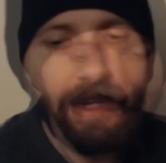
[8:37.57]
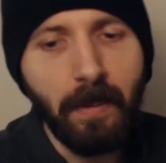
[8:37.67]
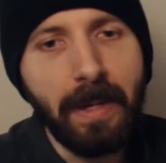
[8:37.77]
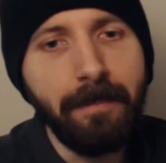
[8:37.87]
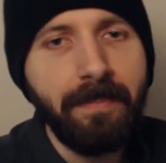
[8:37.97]

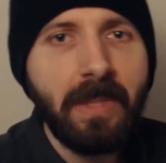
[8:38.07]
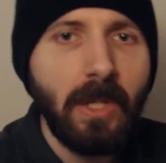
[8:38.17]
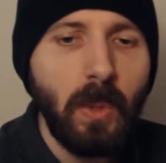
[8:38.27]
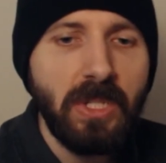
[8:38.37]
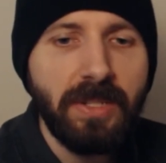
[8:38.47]
Anyway,
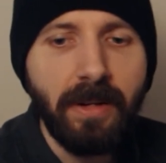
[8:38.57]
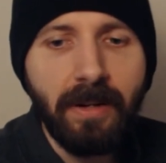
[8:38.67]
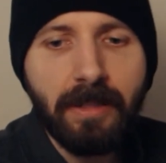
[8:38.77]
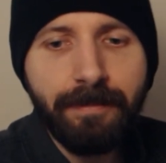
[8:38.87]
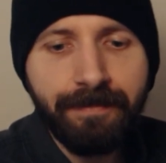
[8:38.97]
good
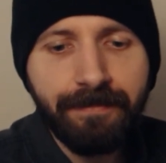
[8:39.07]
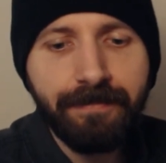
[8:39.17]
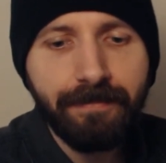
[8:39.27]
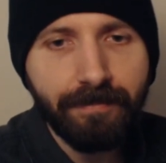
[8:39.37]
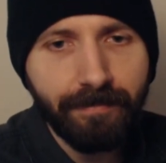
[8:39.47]
start.
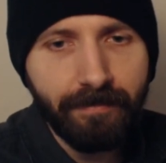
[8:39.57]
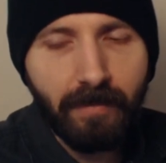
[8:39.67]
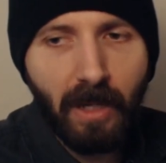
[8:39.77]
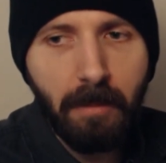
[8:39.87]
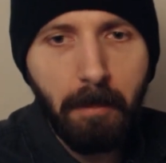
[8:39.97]

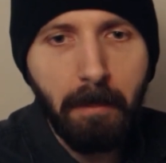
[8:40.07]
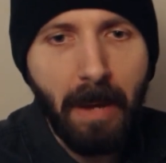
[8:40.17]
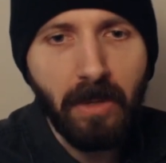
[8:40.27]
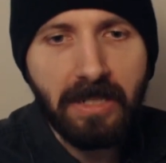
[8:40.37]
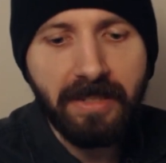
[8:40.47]

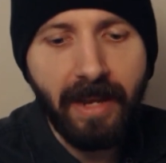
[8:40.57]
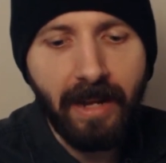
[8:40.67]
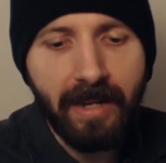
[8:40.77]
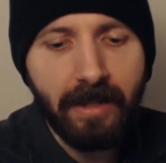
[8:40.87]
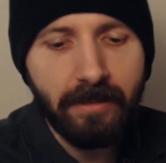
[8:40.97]
Meryl's
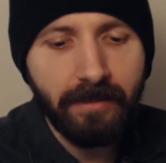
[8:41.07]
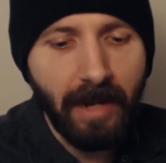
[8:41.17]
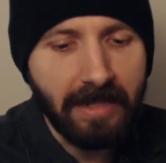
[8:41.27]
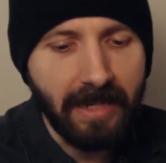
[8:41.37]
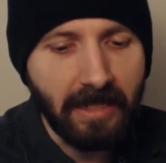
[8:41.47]
nailing it,
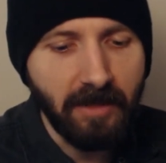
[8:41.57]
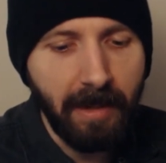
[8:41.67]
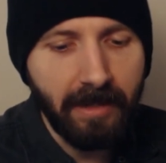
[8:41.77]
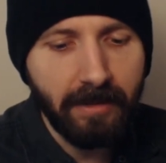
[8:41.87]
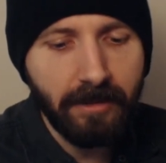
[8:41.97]
as
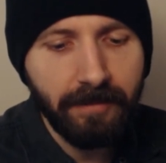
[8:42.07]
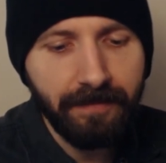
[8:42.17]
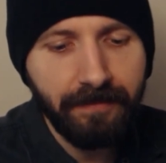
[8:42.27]
expected.